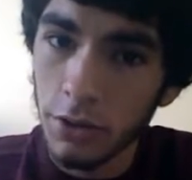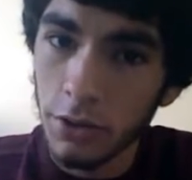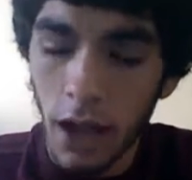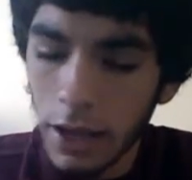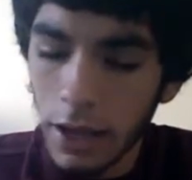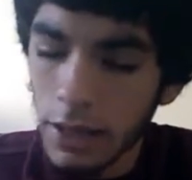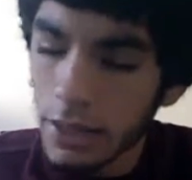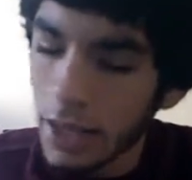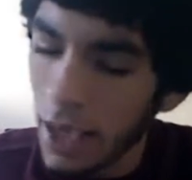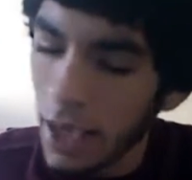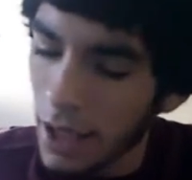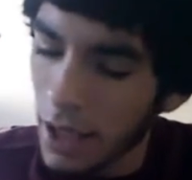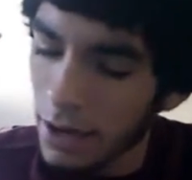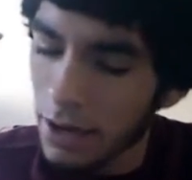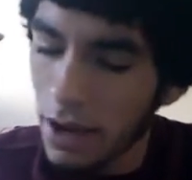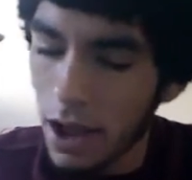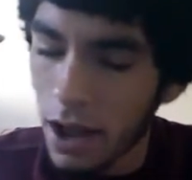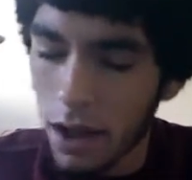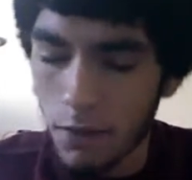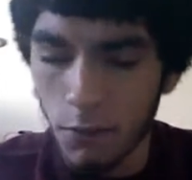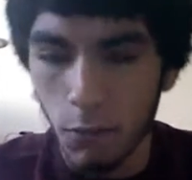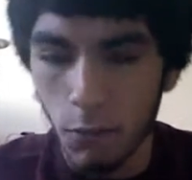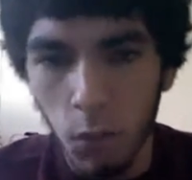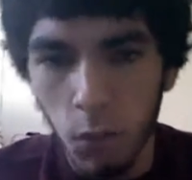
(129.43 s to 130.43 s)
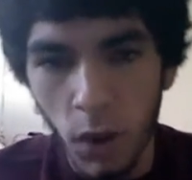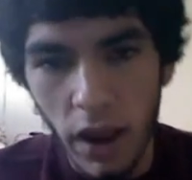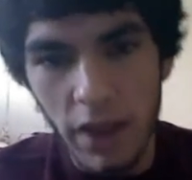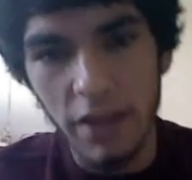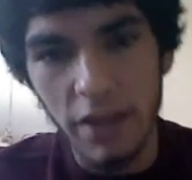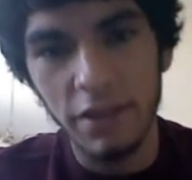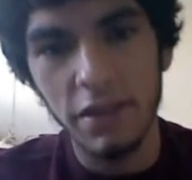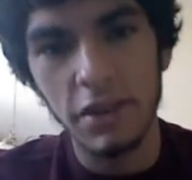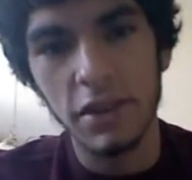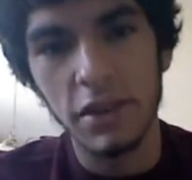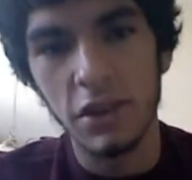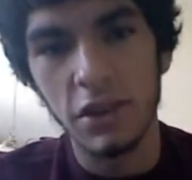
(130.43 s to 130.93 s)
I cannot
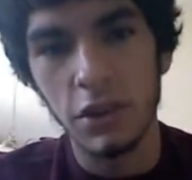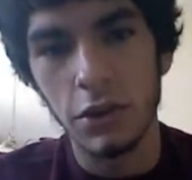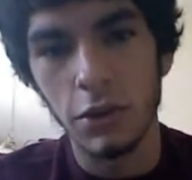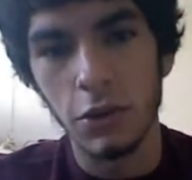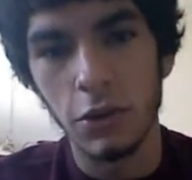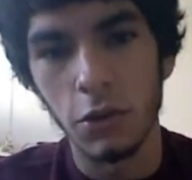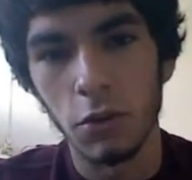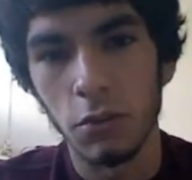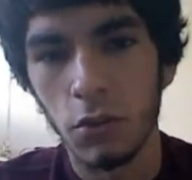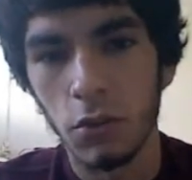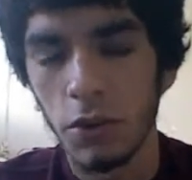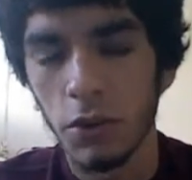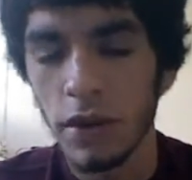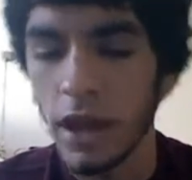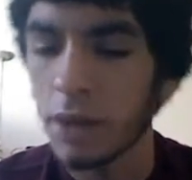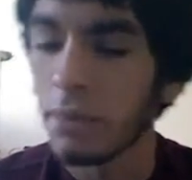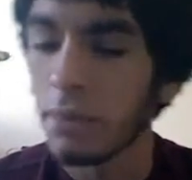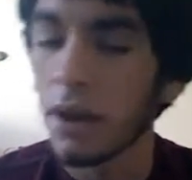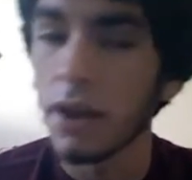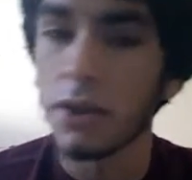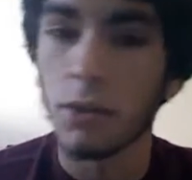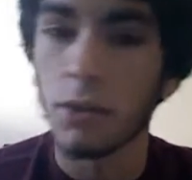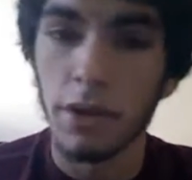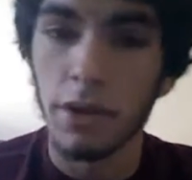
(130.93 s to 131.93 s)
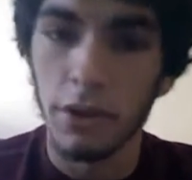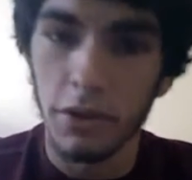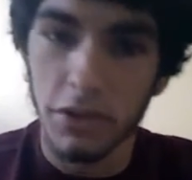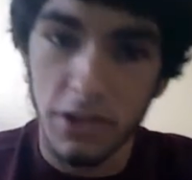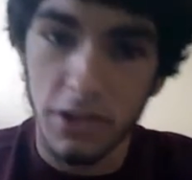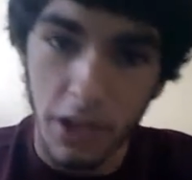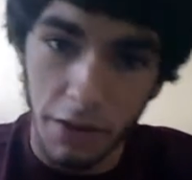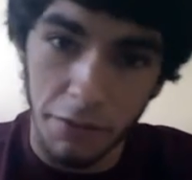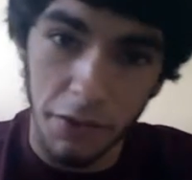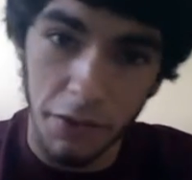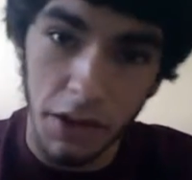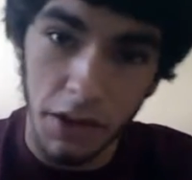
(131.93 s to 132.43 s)
wait to see New Moon, and by the way, there's
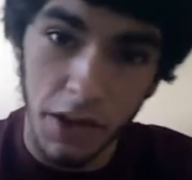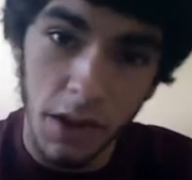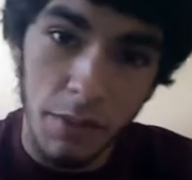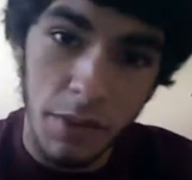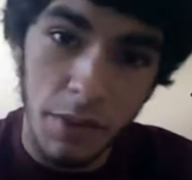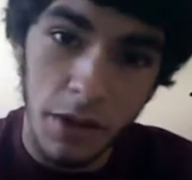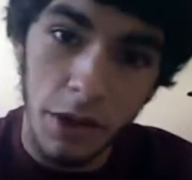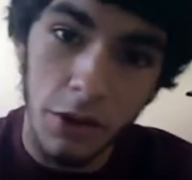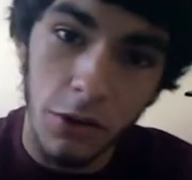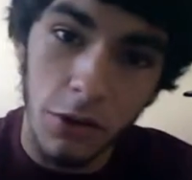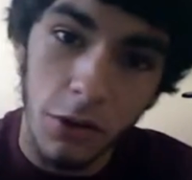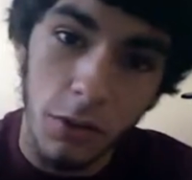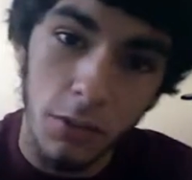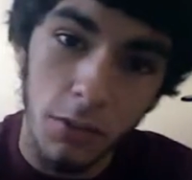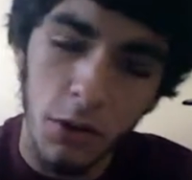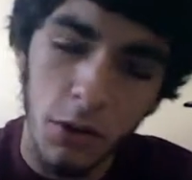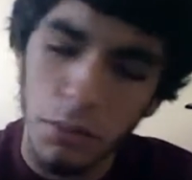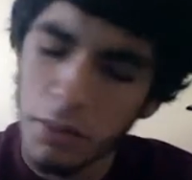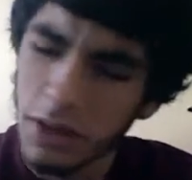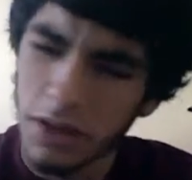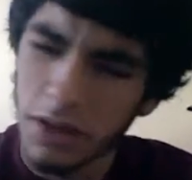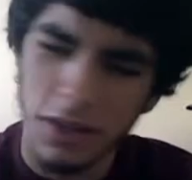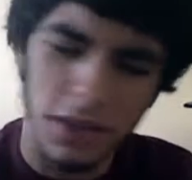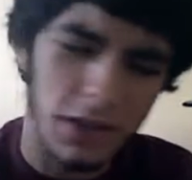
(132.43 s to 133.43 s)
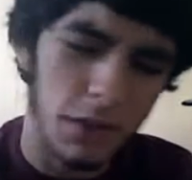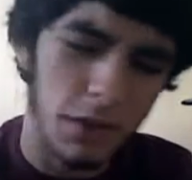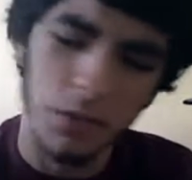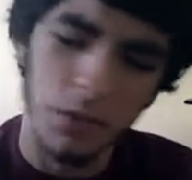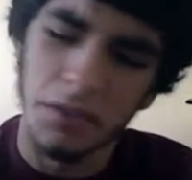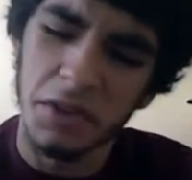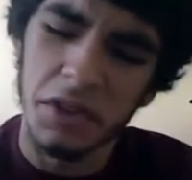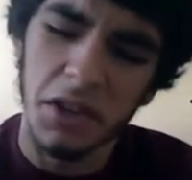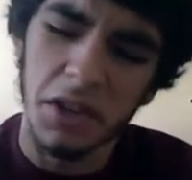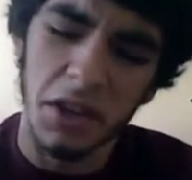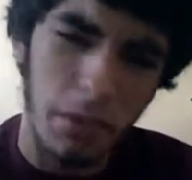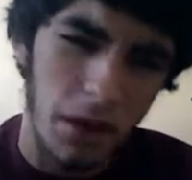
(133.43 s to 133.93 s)
definitely going to be a New Moon because this
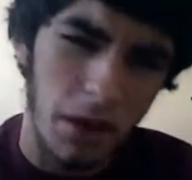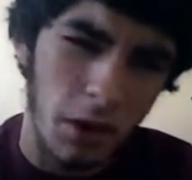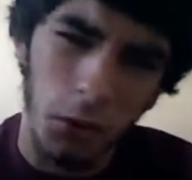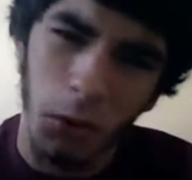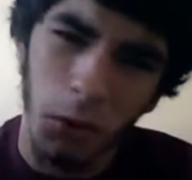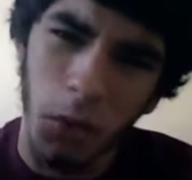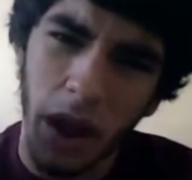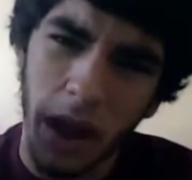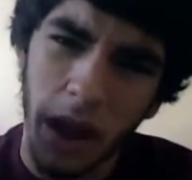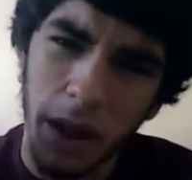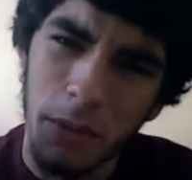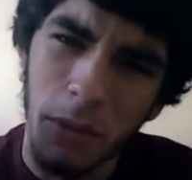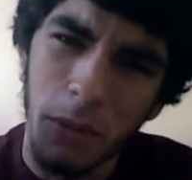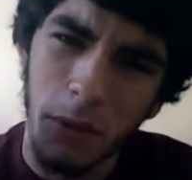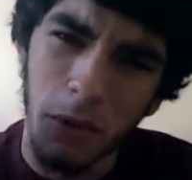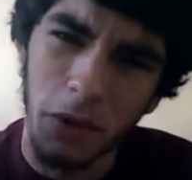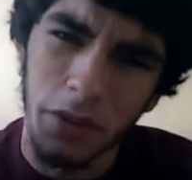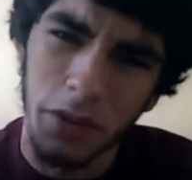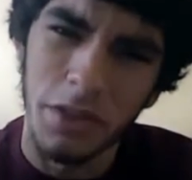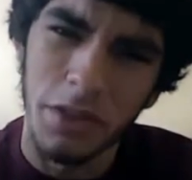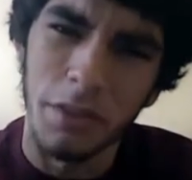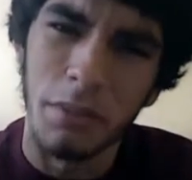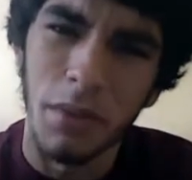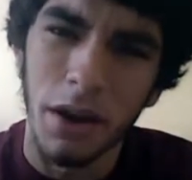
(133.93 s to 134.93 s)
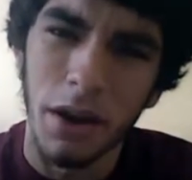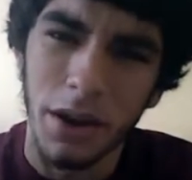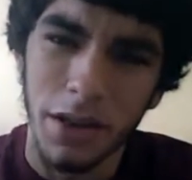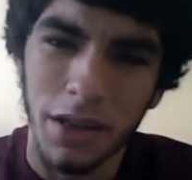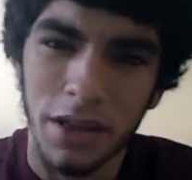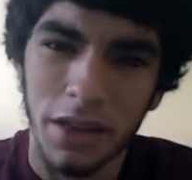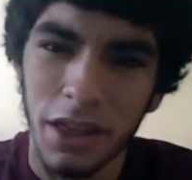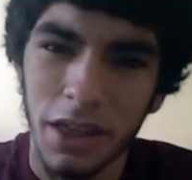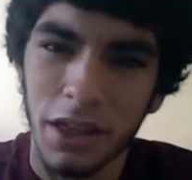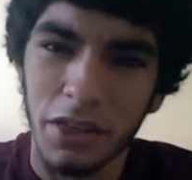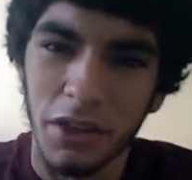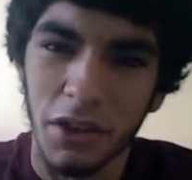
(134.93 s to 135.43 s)
movie is going to make way more than the money
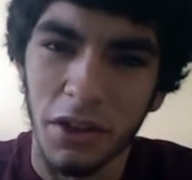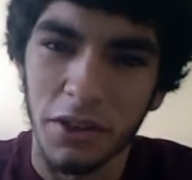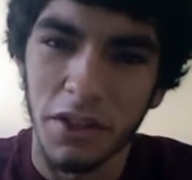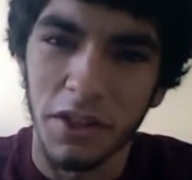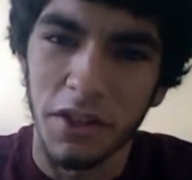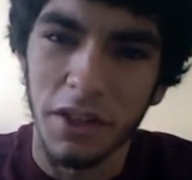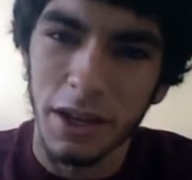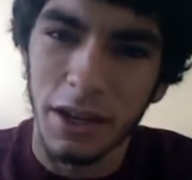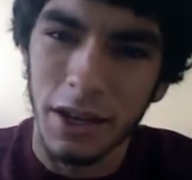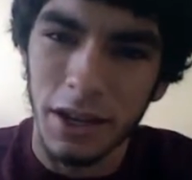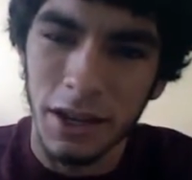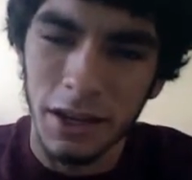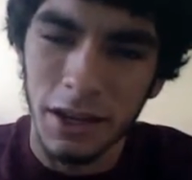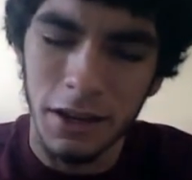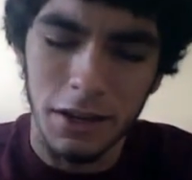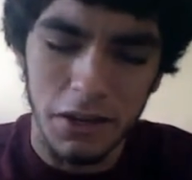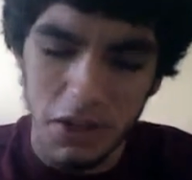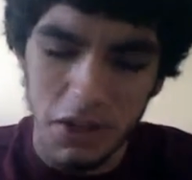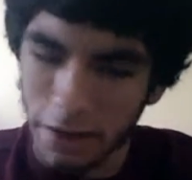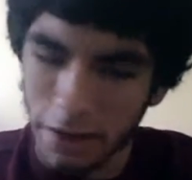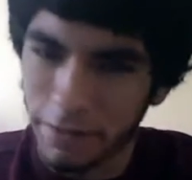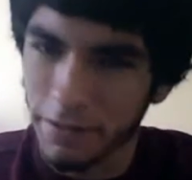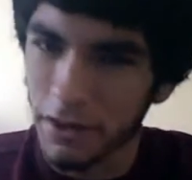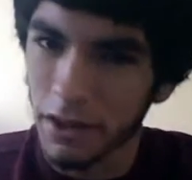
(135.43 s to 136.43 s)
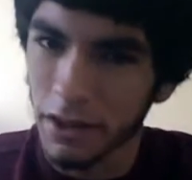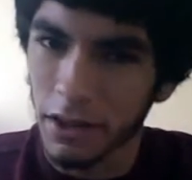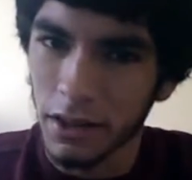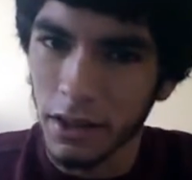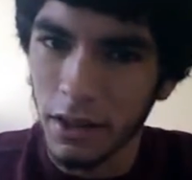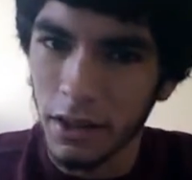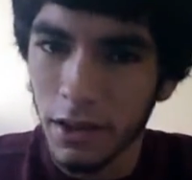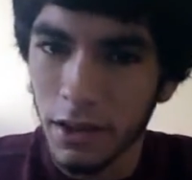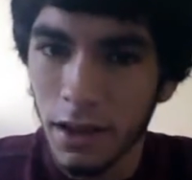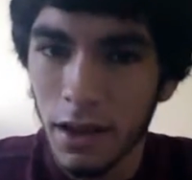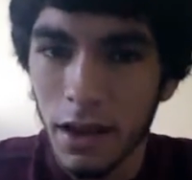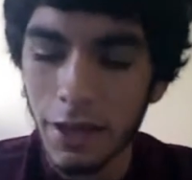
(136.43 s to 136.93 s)
that they thought that they needed,
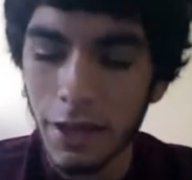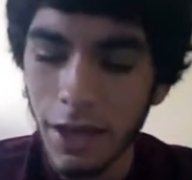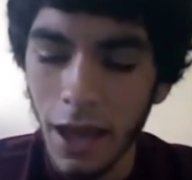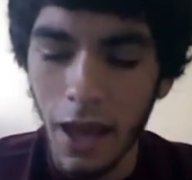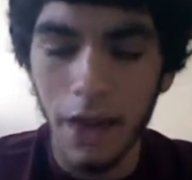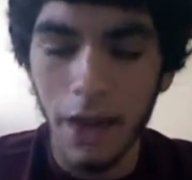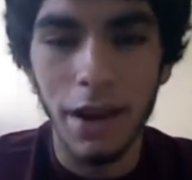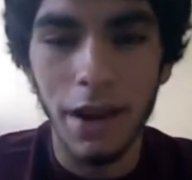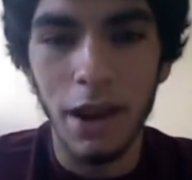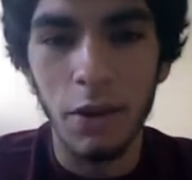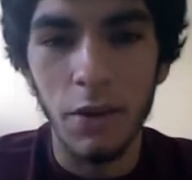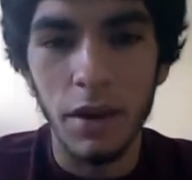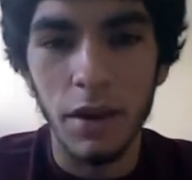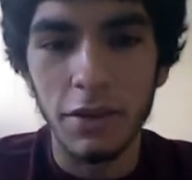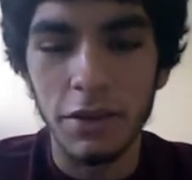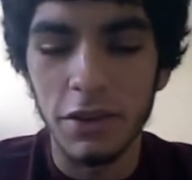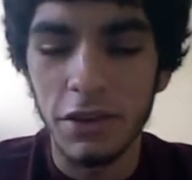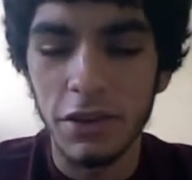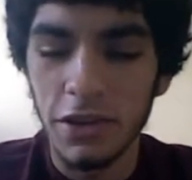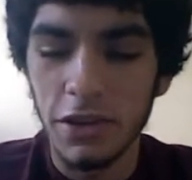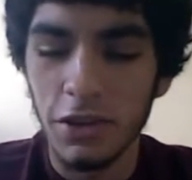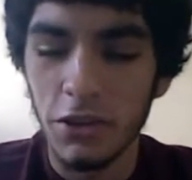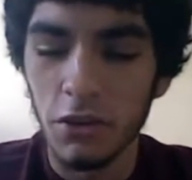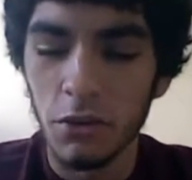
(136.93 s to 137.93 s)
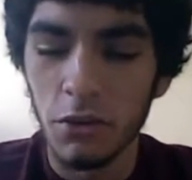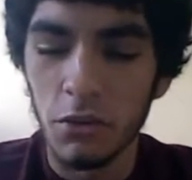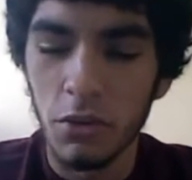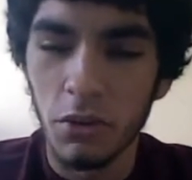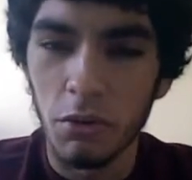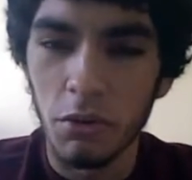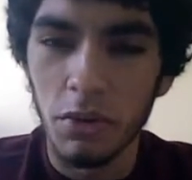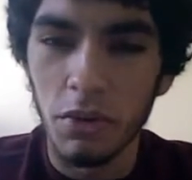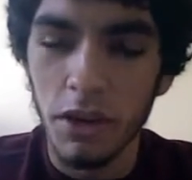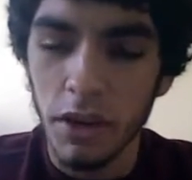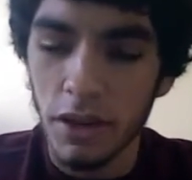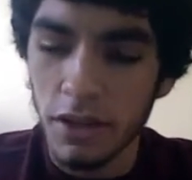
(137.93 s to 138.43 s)
definitely. I cannot wait to see New
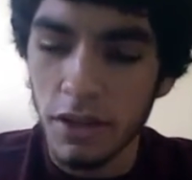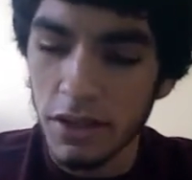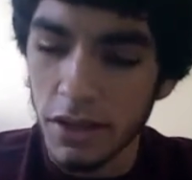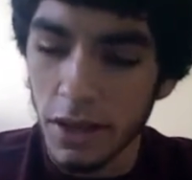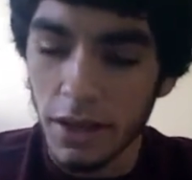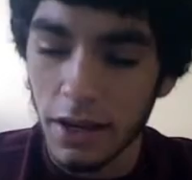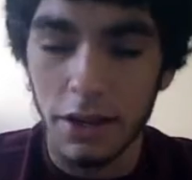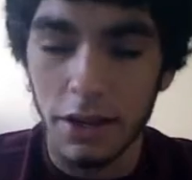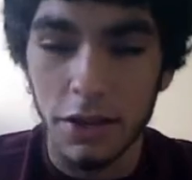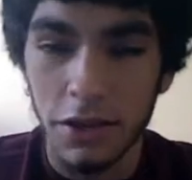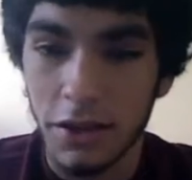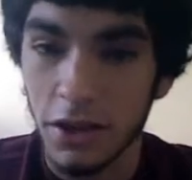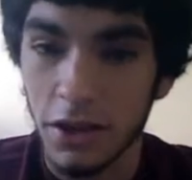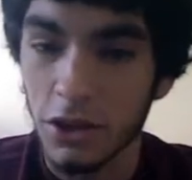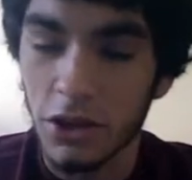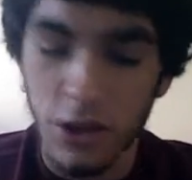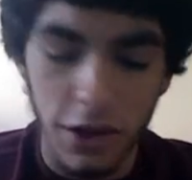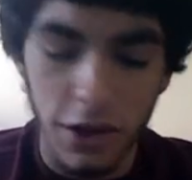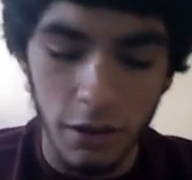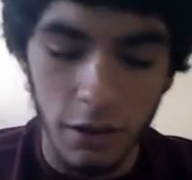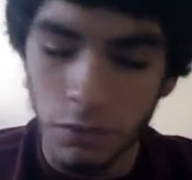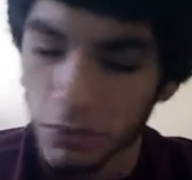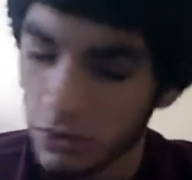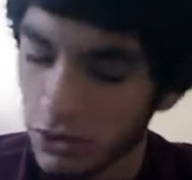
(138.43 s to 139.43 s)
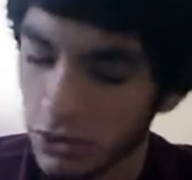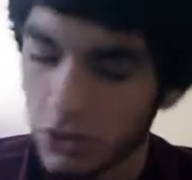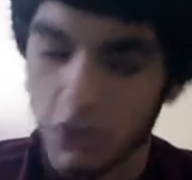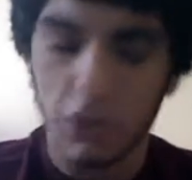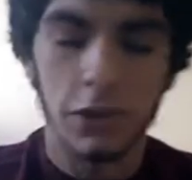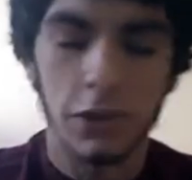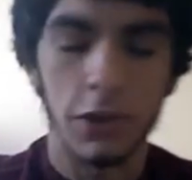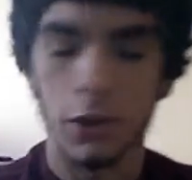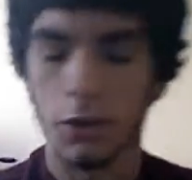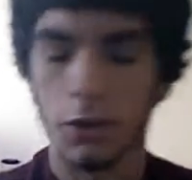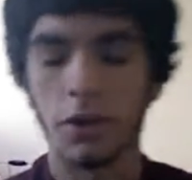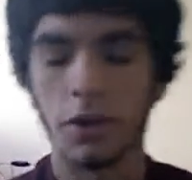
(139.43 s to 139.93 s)
Moon because, like I just said, Jacob was
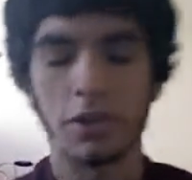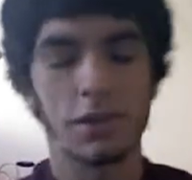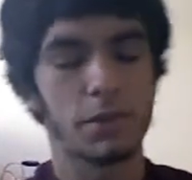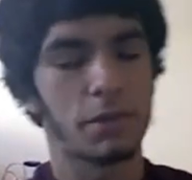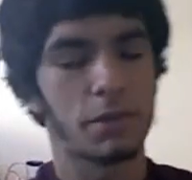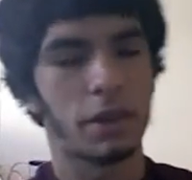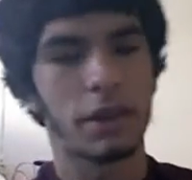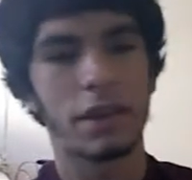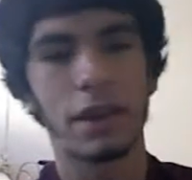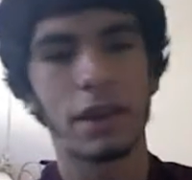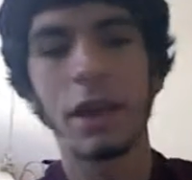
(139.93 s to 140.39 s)
just so awesome.